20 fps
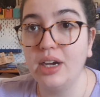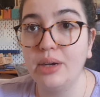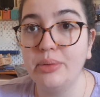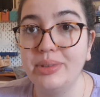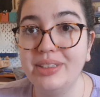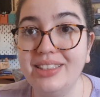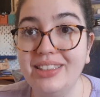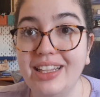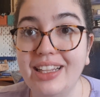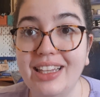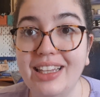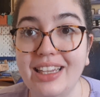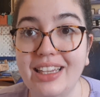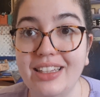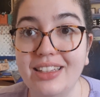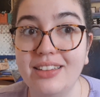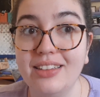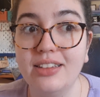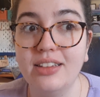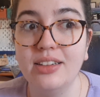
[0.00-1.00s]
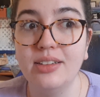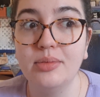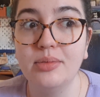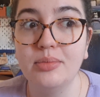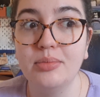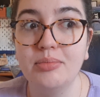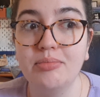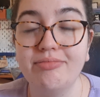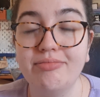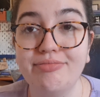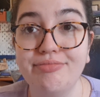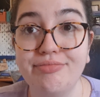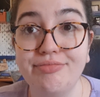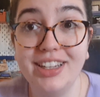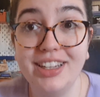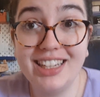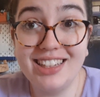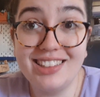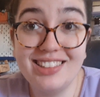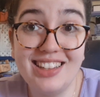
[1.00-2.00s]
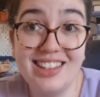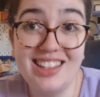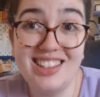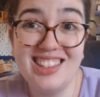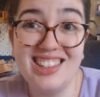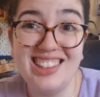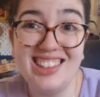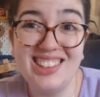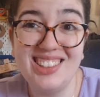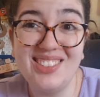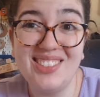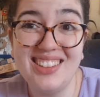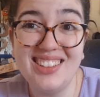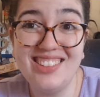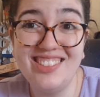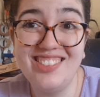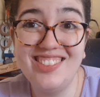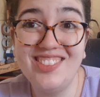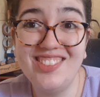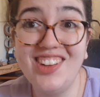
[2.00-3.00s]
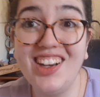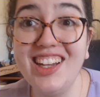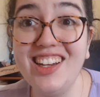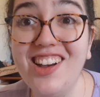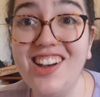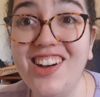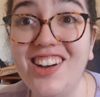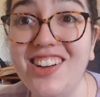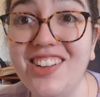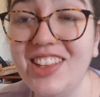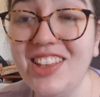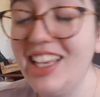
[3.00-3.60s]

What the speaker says: I was thinking we could test this one. Why not?